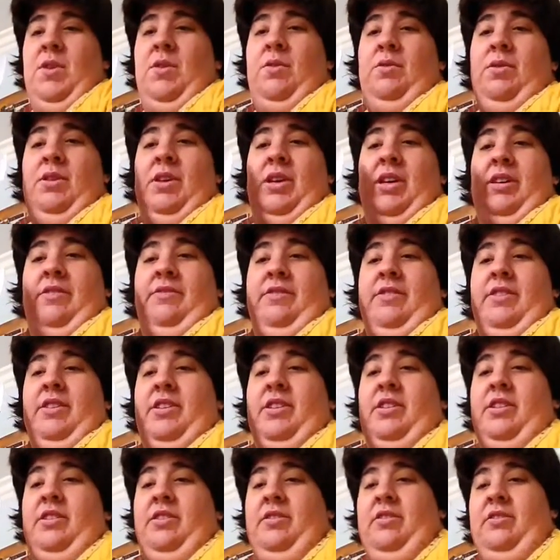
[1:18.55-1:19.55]
I have in
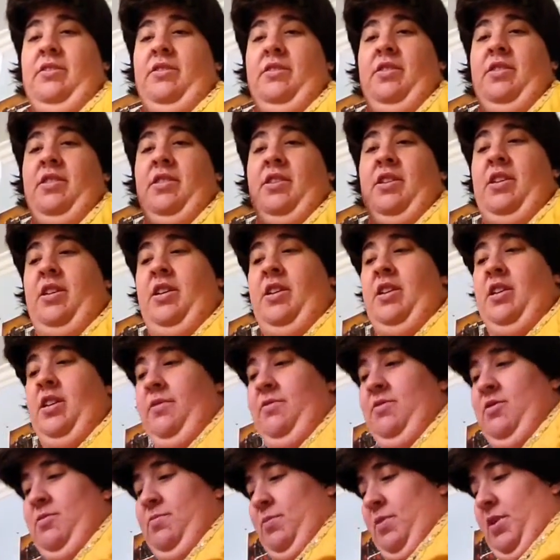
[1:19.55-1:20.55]
here, I'll
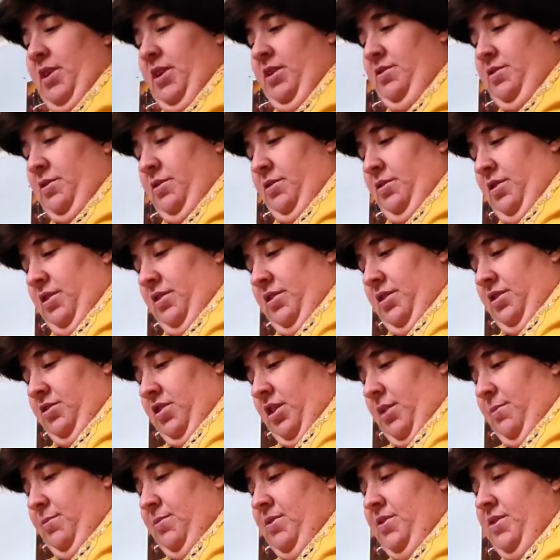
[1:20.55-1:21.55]
just pull it out so nothing
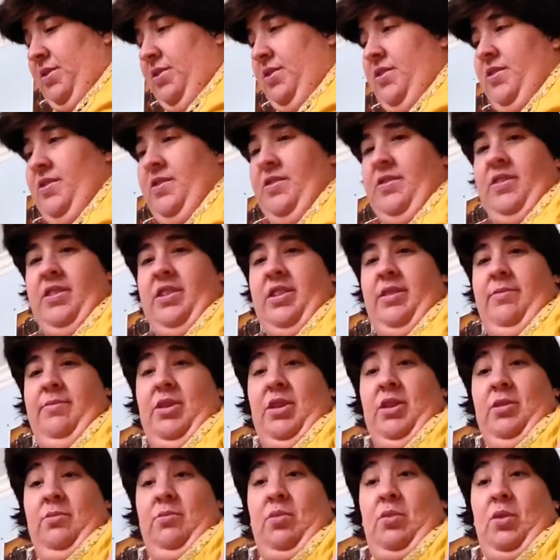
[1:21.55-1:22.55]
drops. So this is going to be
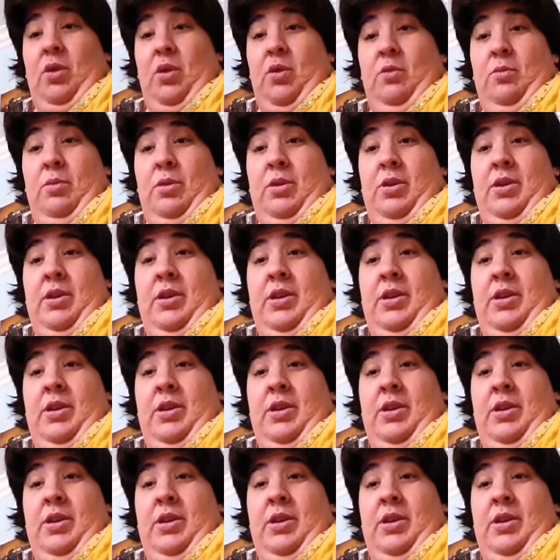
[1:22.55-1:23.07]
your probe.